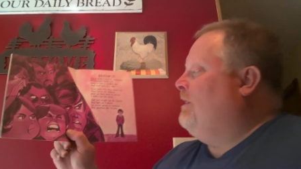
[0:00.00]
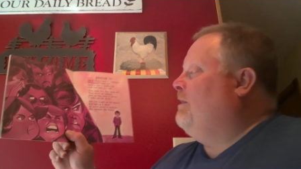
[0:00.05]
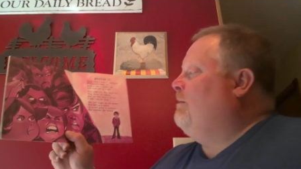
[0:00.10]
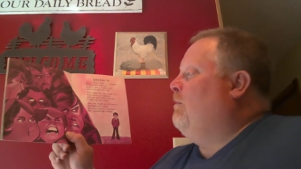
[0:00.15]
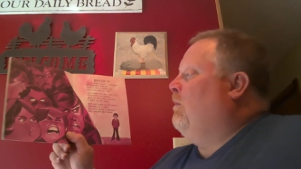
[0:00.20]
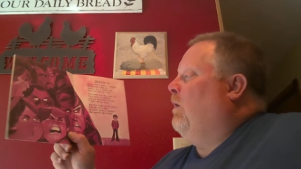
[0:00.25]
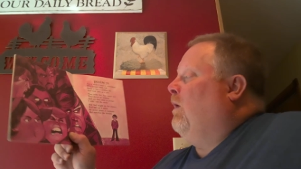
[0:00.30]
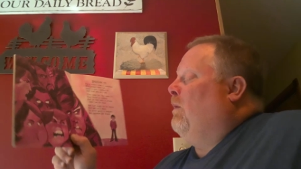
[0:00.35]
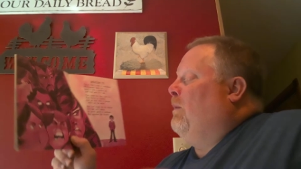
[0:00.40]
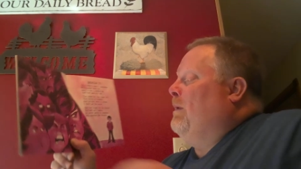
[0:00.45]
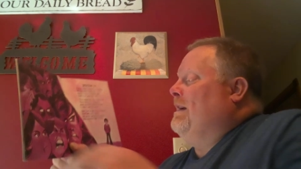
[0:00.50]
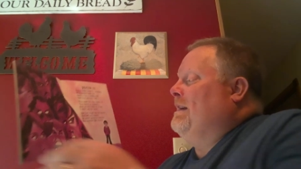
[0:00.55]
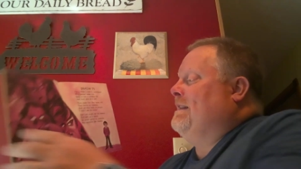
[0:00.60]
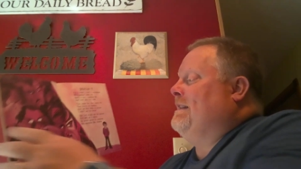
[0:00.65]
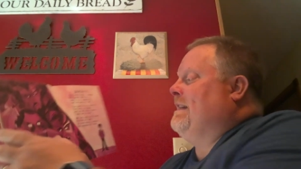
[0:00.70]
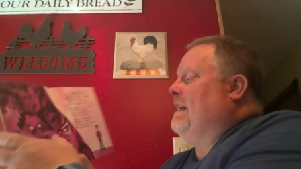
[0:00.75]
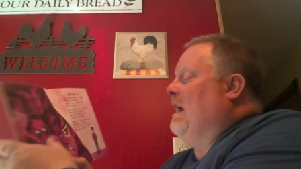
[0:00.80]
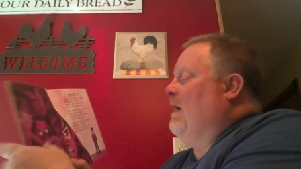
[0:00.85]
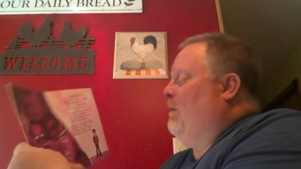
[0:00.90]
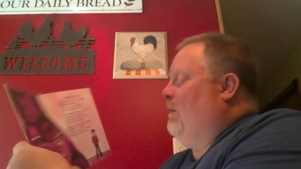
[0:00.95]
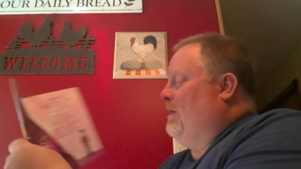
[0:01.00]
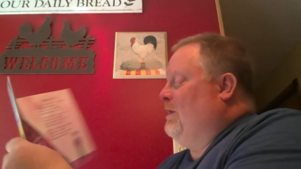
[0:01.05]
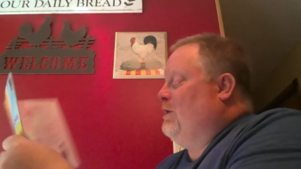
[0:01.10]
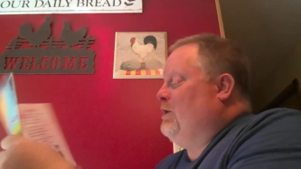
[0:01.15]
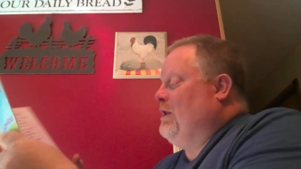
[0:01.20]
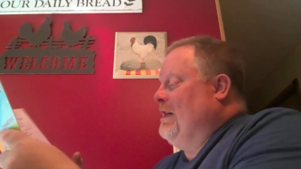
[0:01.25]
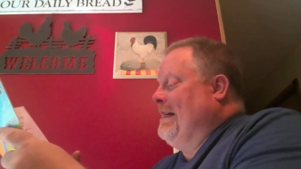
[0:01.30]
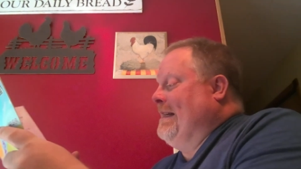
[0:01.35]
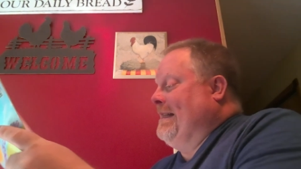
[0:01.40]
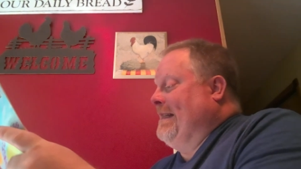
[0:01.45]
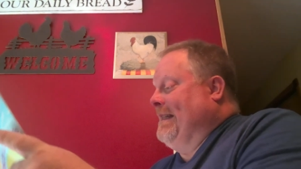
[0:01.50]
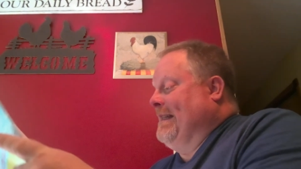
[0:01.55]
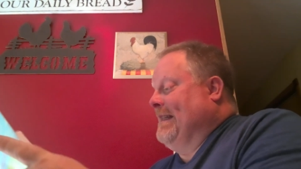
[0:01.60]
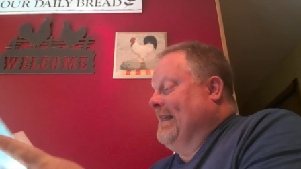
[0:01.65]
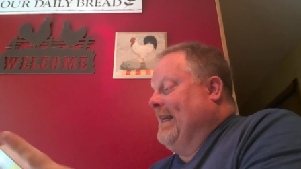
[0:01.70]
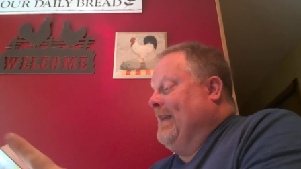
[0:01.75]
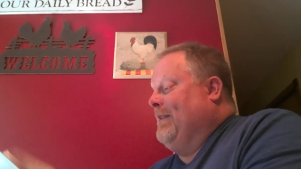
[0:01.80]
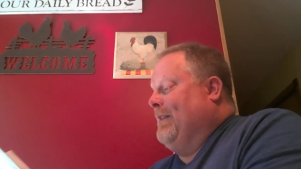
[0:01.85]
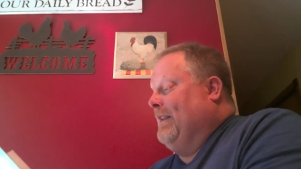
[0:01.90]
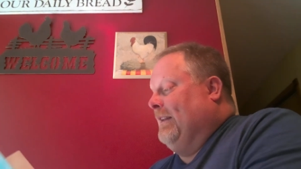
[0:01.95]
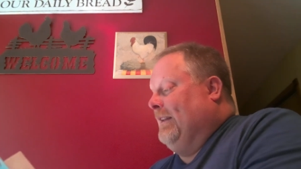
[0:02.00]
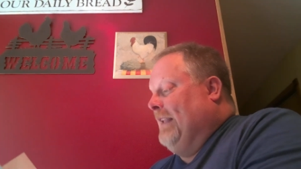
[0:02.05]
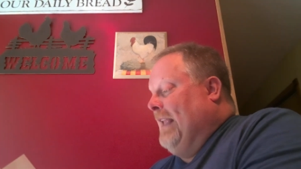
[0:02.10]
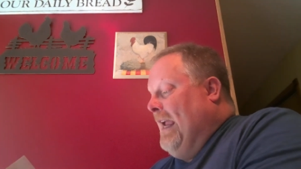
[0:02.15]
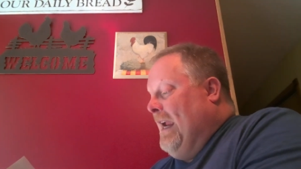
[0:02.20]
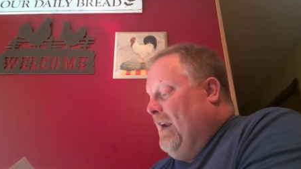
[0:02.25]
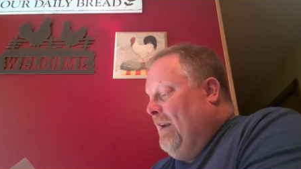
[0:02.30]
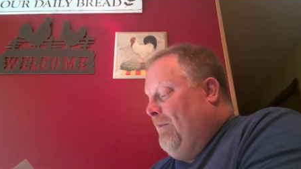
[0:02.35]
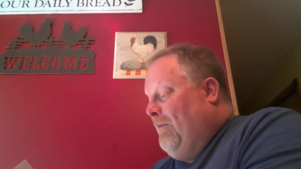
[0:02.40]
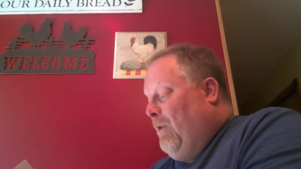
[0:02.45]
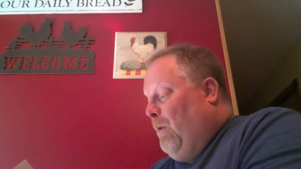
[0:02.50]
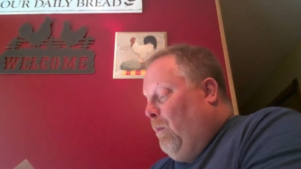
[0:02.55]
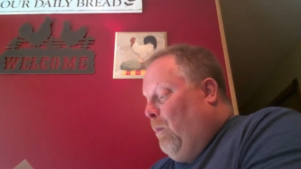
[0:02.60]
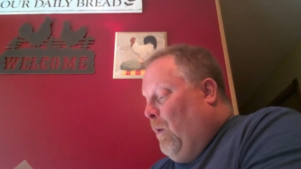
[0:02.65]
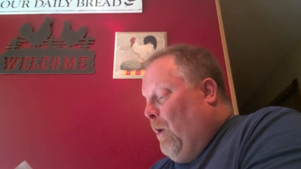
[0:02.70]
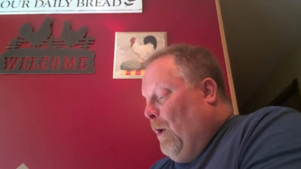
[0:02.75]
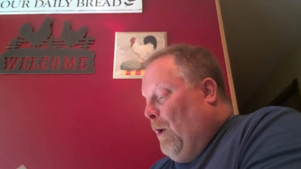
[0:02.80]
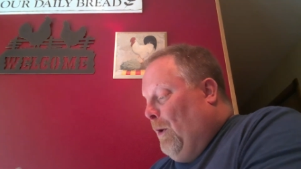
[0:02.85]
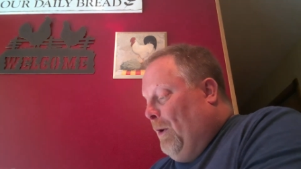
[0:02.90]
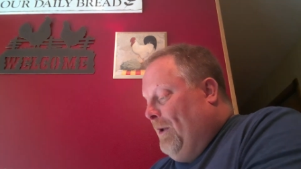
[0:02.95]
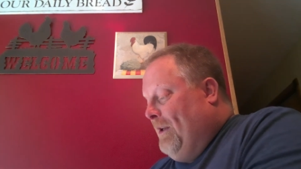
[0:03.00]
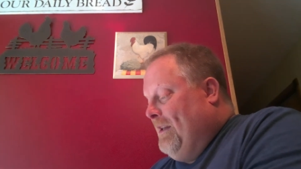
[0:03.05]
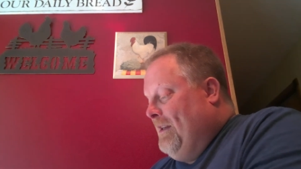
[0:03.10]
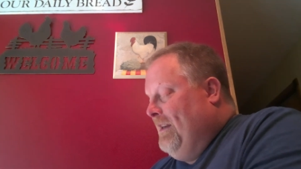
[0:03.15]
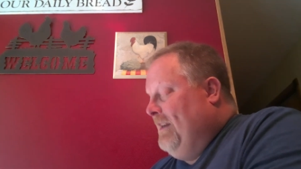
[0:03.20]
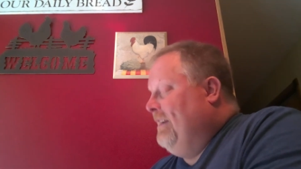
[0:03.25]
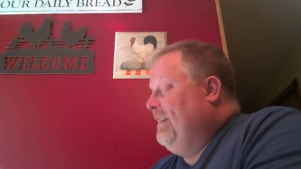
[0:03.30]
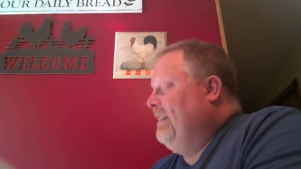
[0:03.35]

The more we stay with Jesus in the light of the world,